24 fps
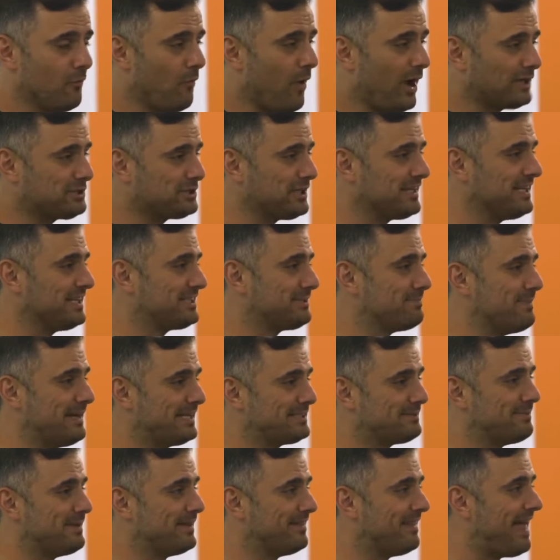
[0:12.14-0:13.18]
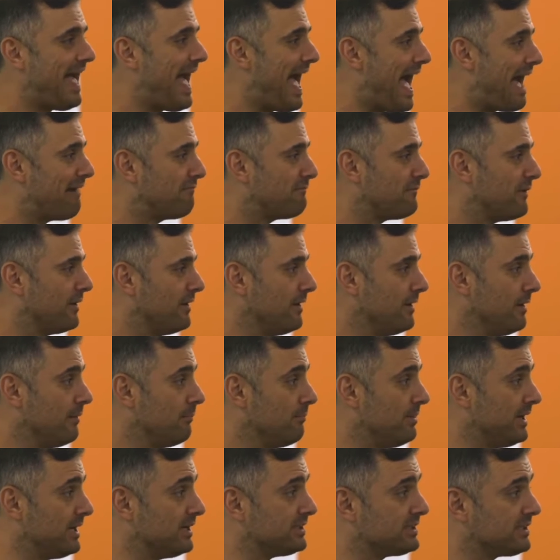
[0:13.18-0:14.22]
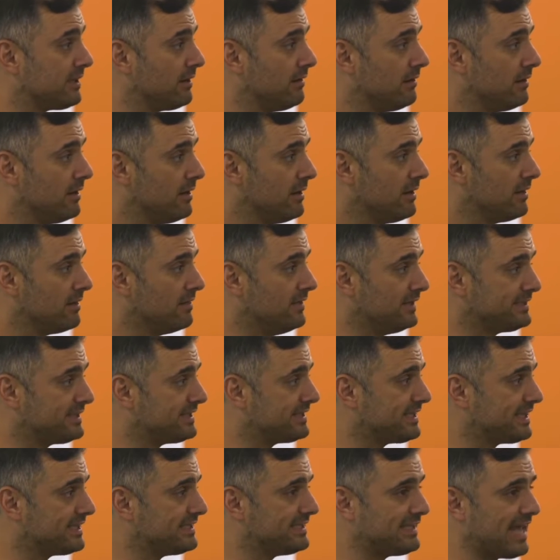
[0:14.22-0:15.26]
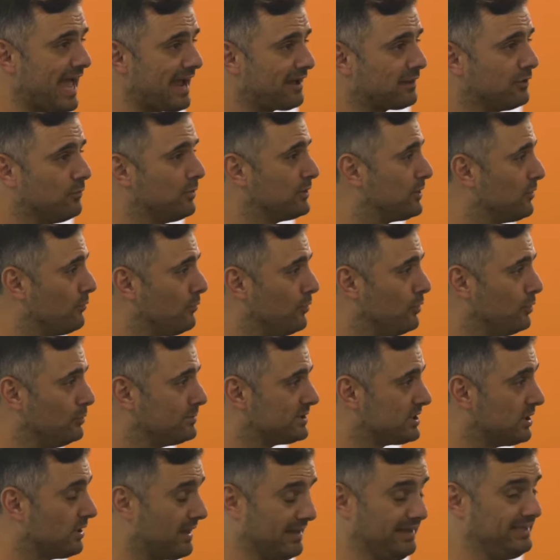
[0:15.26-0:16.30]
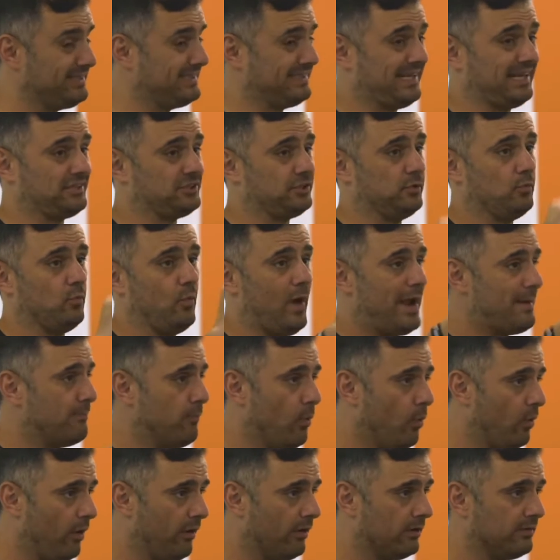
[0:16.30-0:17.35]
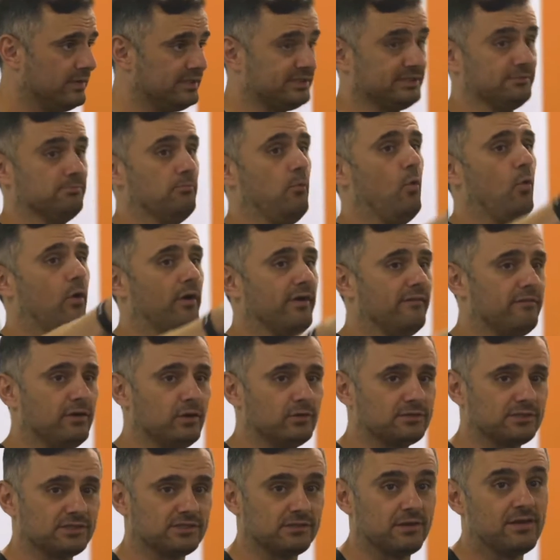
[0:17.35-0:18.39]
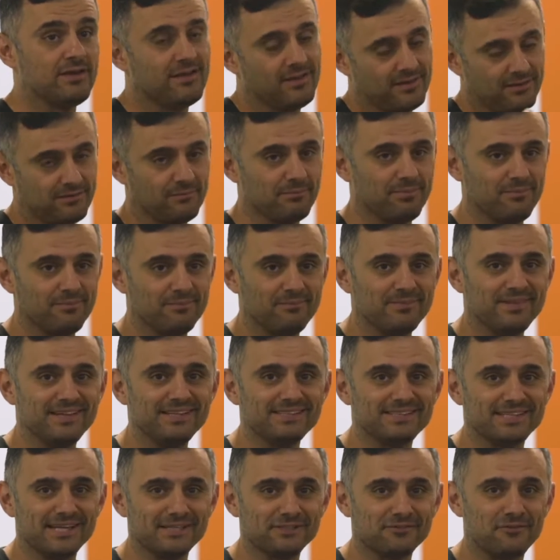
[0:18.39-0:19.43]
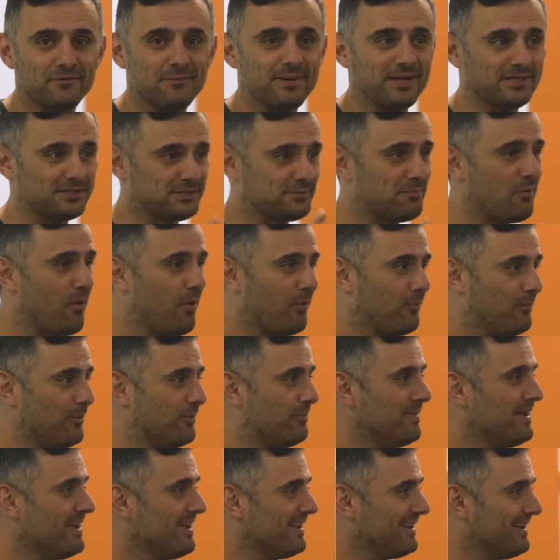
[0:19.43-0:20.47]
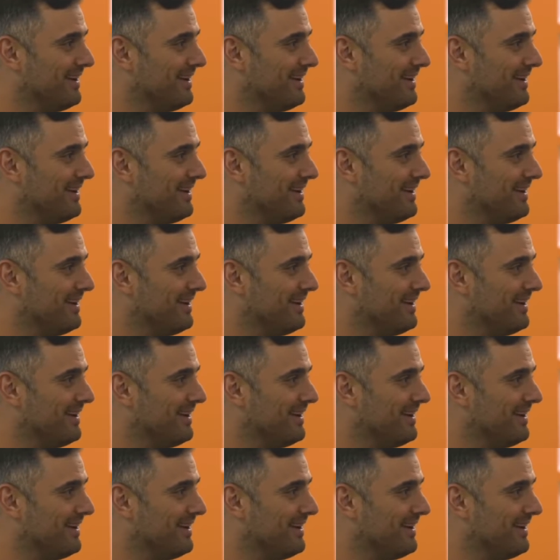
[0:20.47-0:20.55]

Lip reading: Watching this makes me laugh because this is exactly what the rooms look at. This is actually way more. This is more, even though it's just these days for me a small room.